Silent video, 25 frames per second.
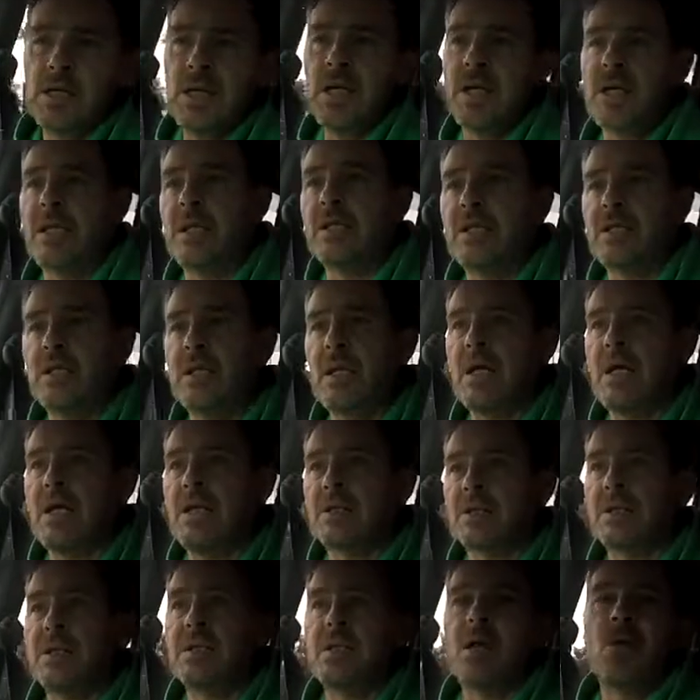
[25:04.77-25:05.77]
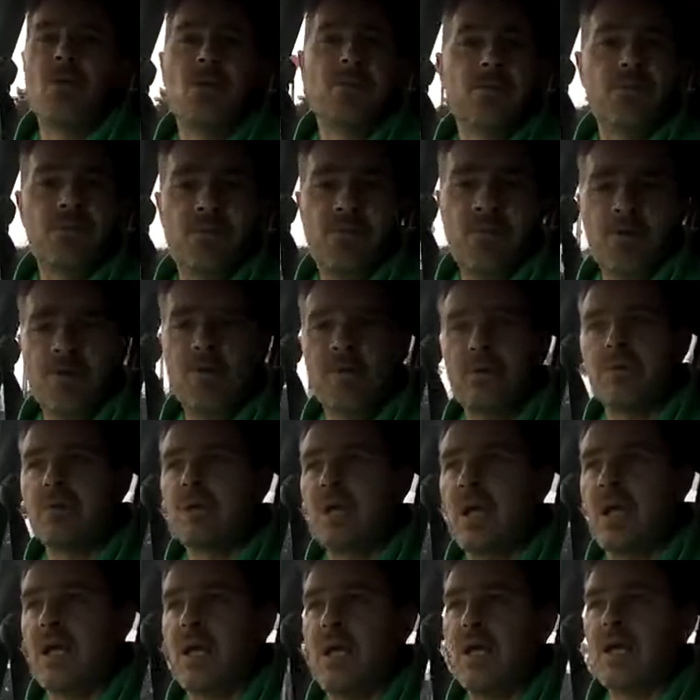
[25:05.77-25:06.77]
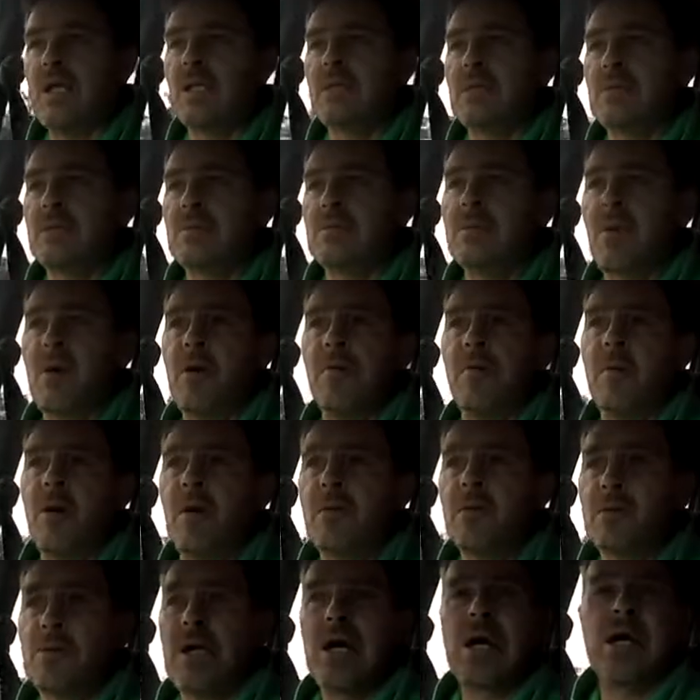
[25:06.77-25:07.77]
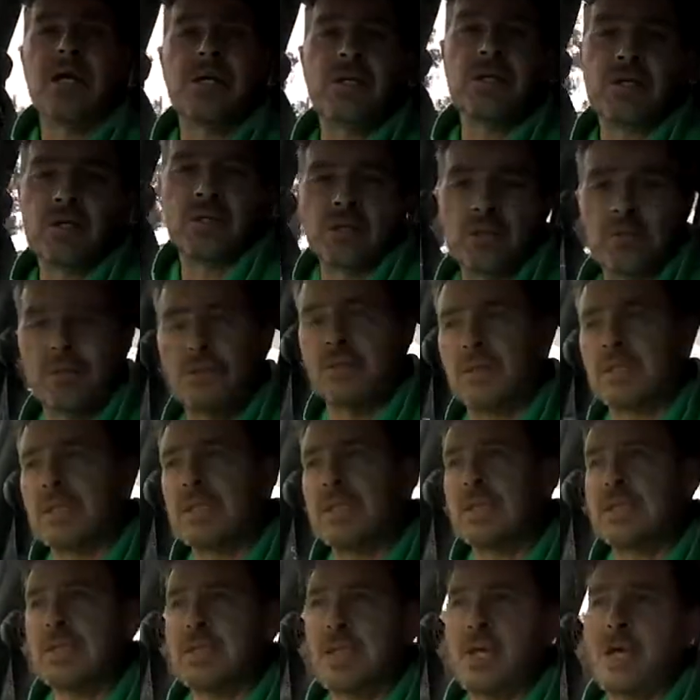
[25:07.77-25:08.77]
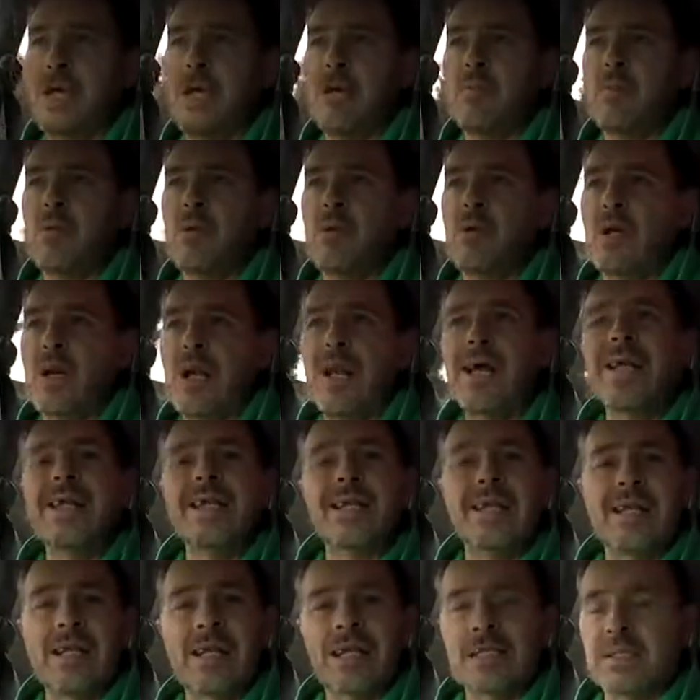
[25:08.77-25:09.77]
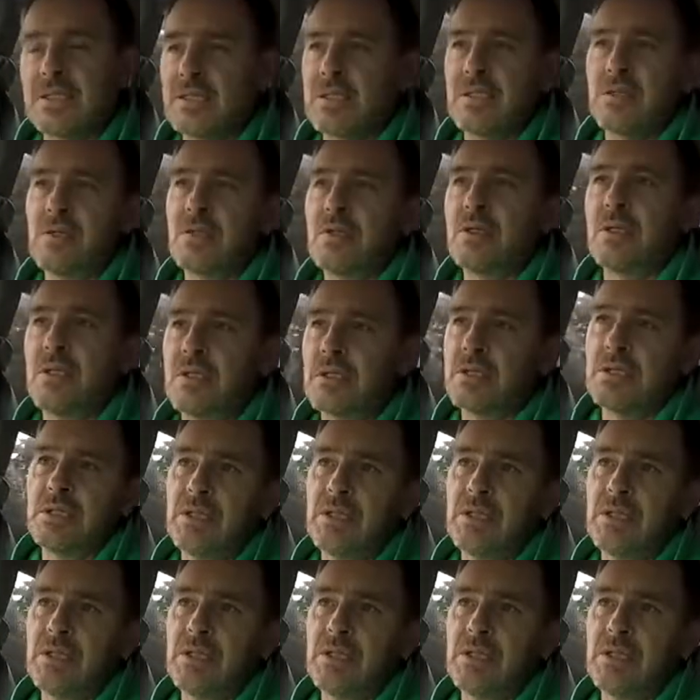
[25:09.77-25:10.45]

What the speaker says: and our cell phone and mobile data services came on late last night.